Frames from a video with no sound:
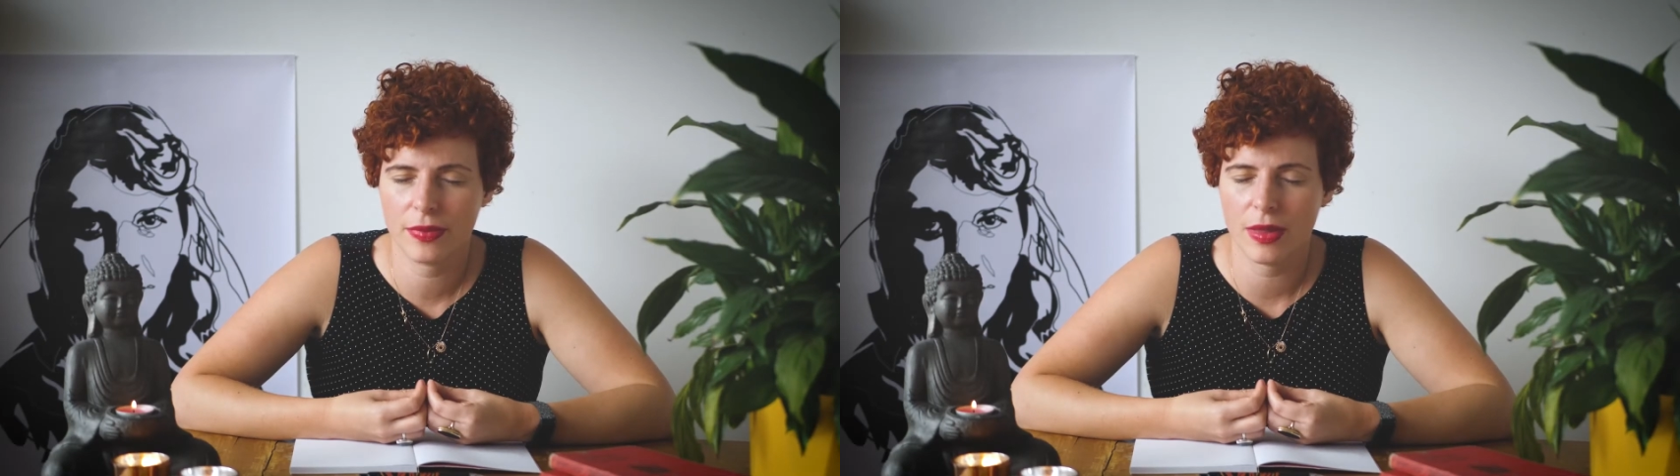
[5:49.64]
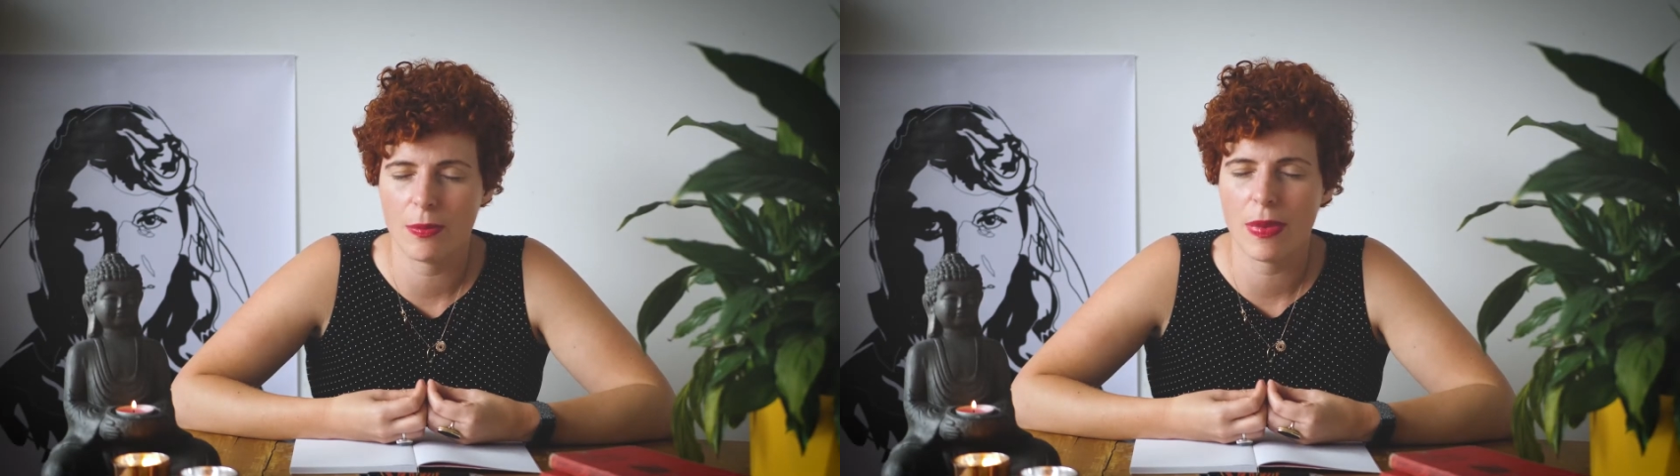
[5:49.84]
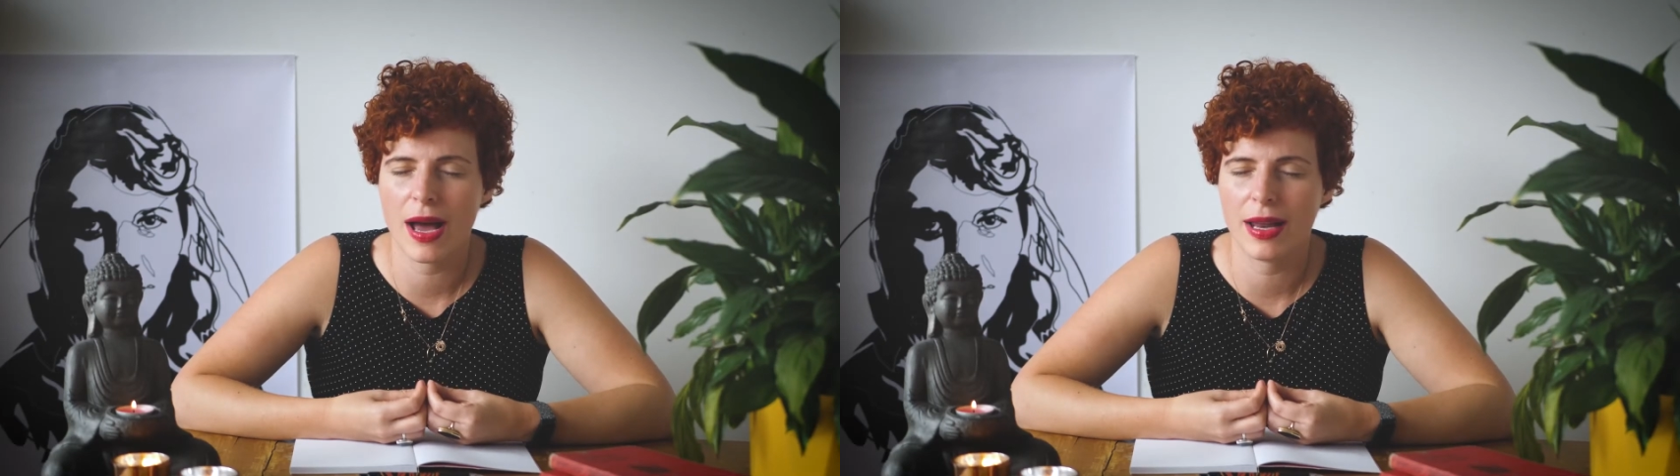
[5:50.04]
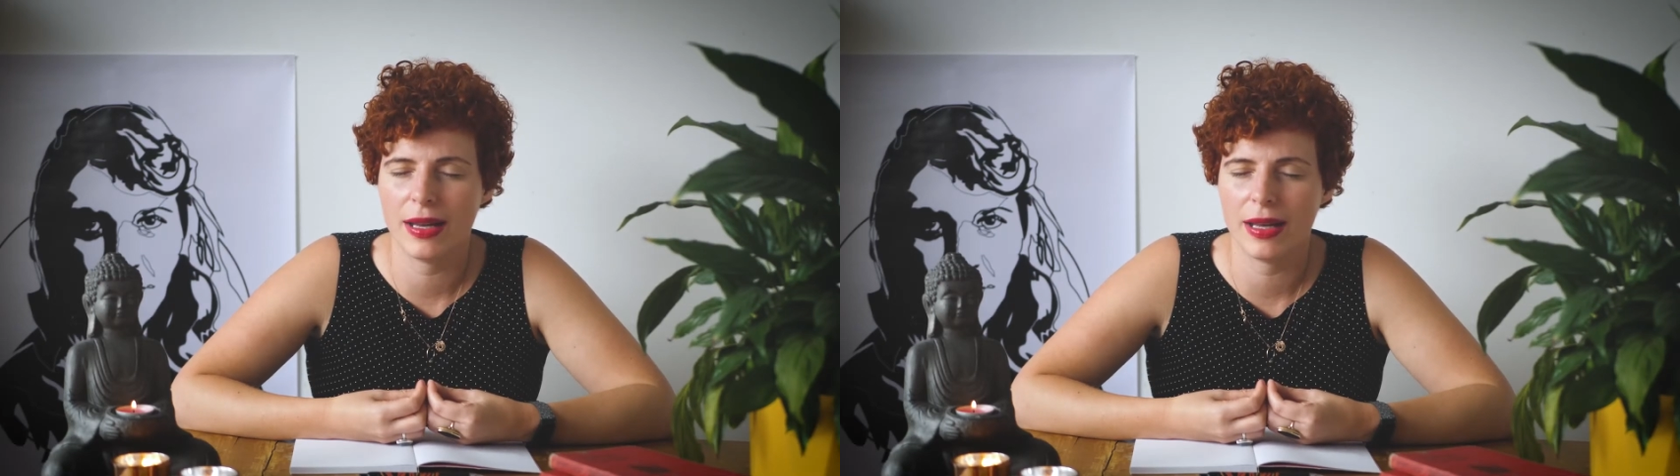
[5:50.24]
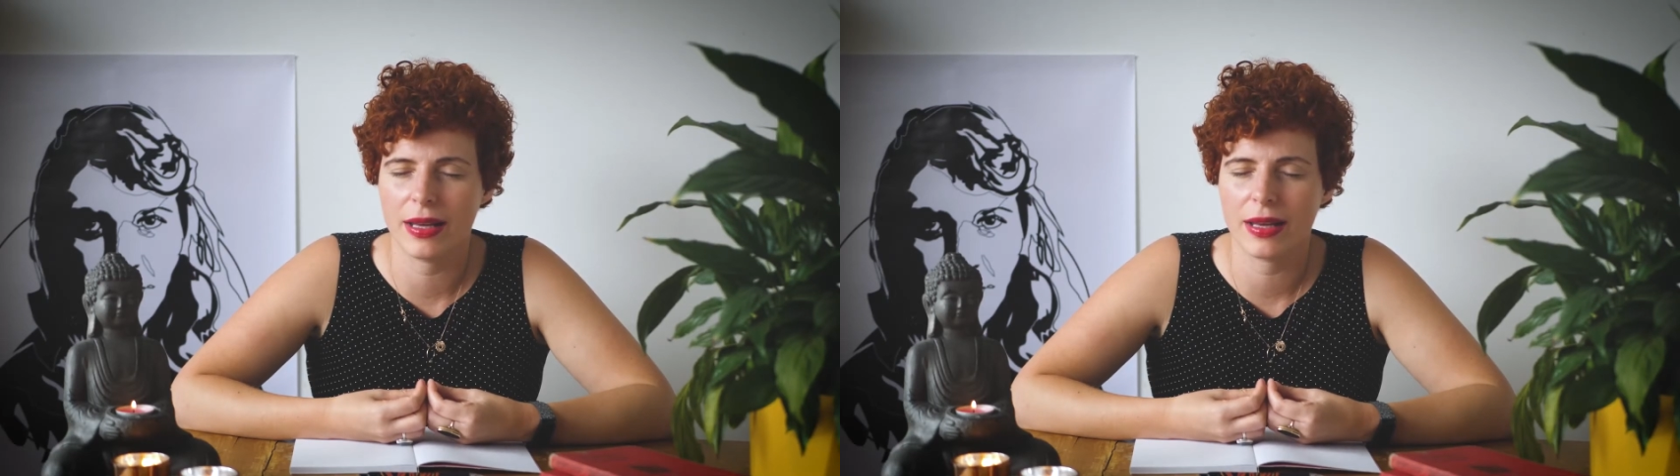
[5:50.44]
The
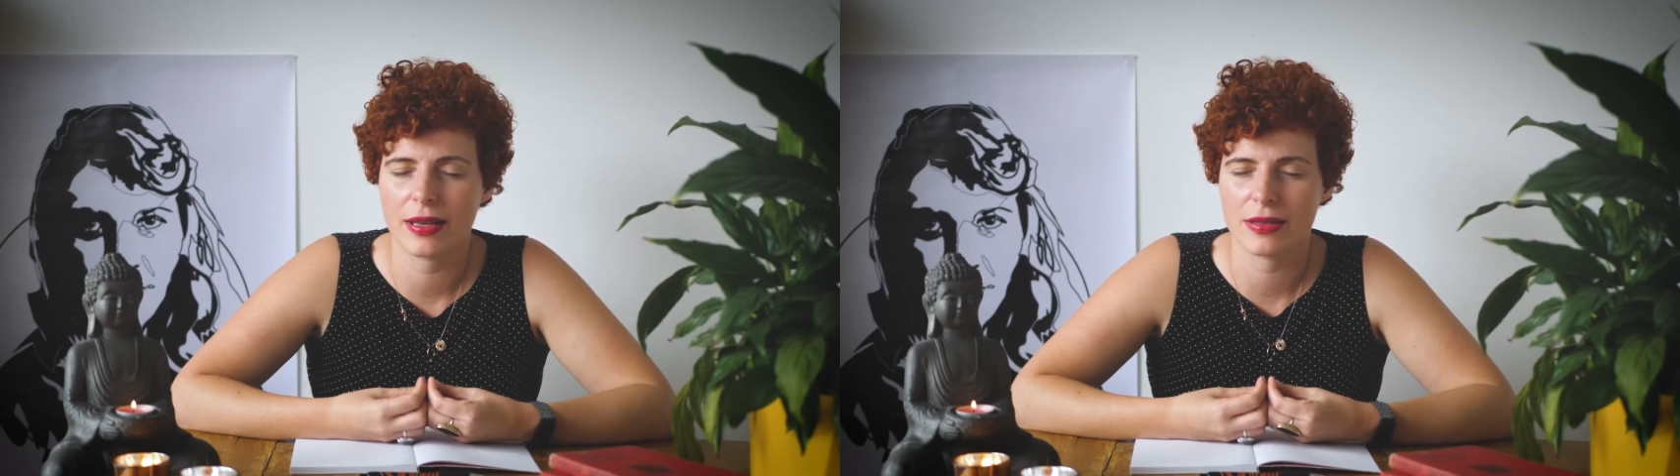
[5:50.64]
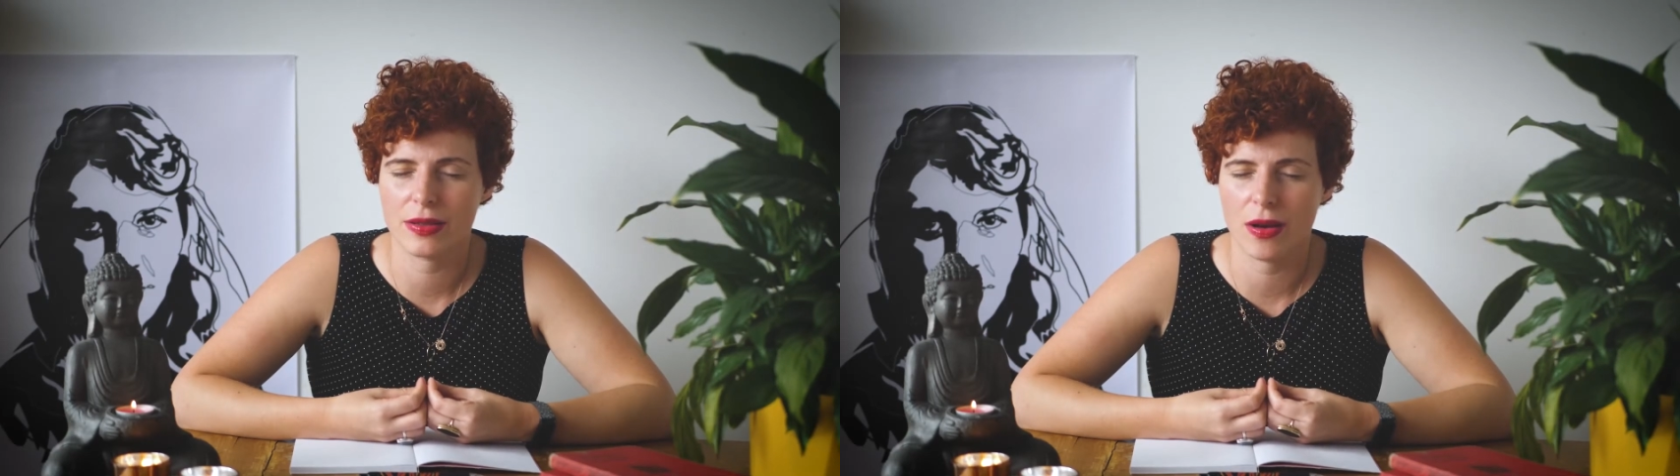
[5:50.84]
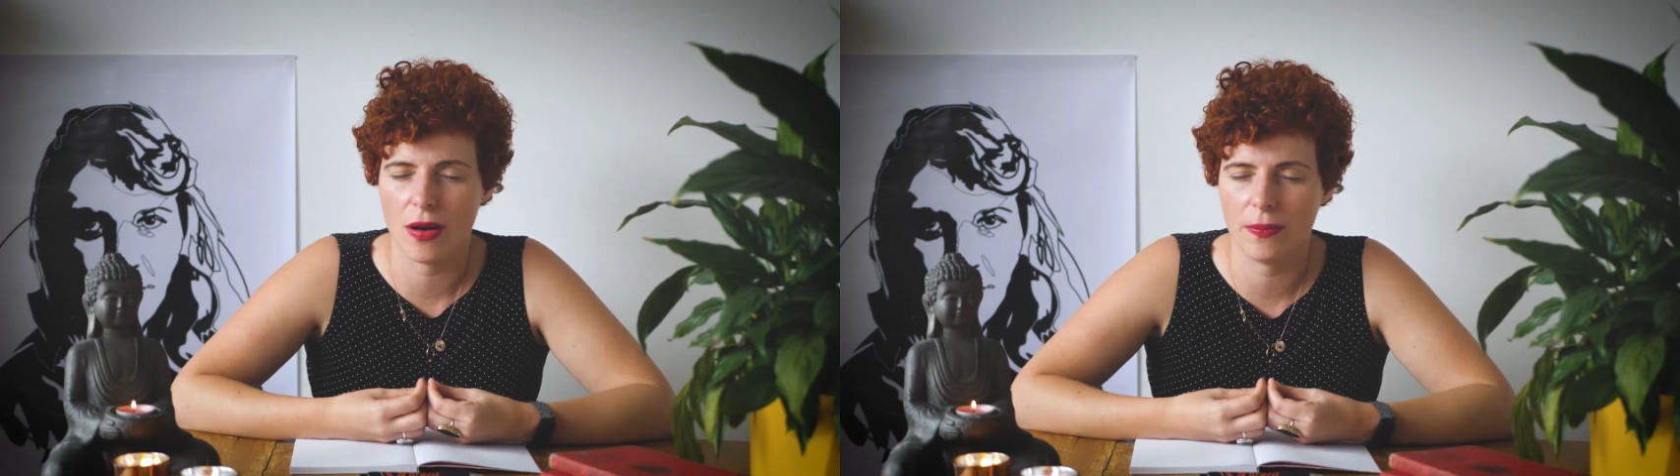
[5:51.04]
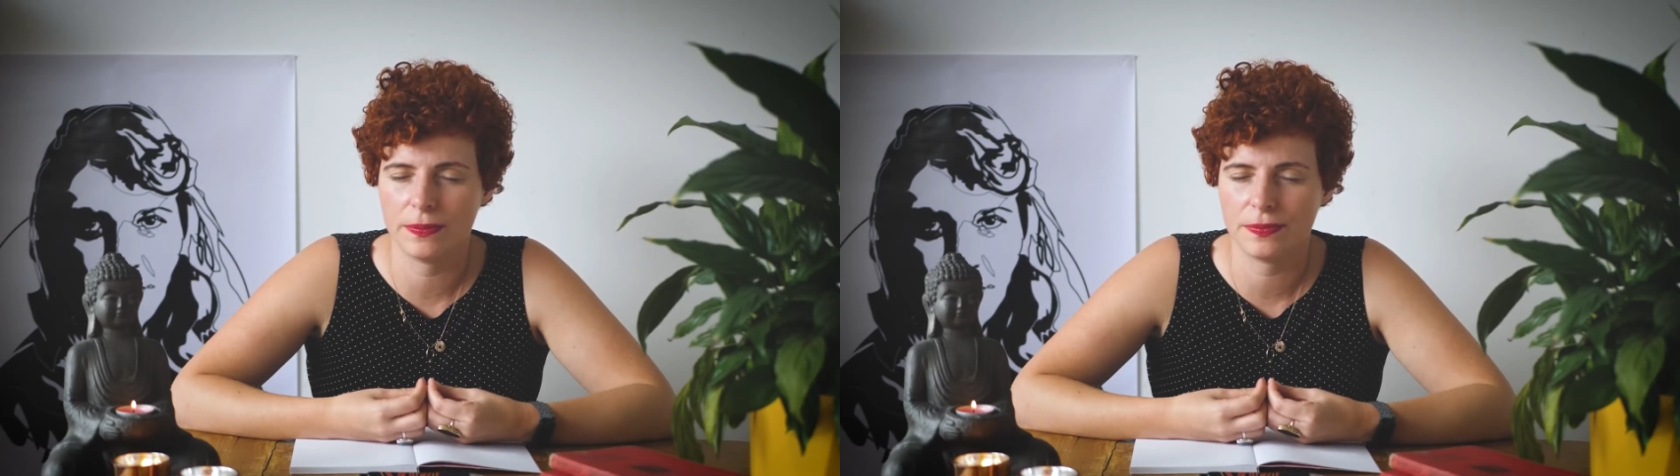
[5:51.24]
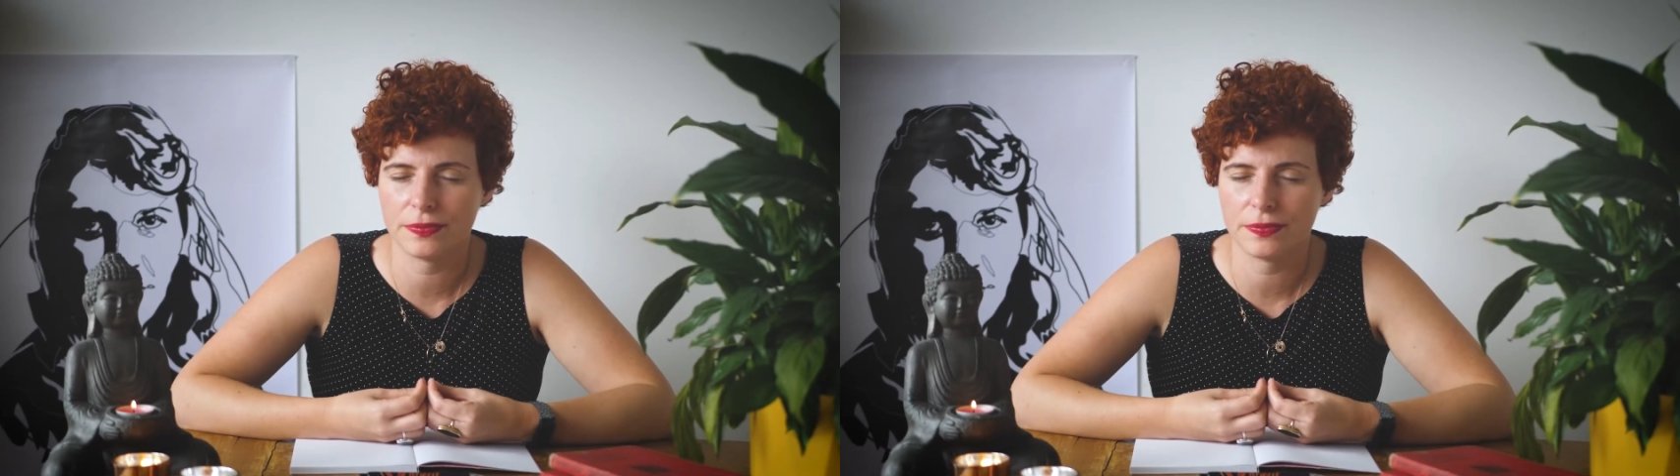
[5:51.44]
panic has gone.